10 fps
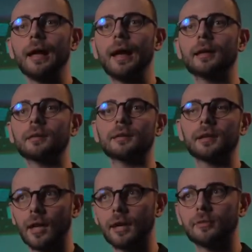And the
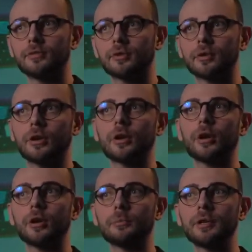Academy of Circular
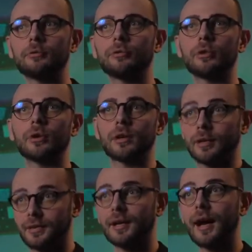Economy for
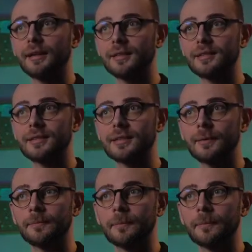the guidance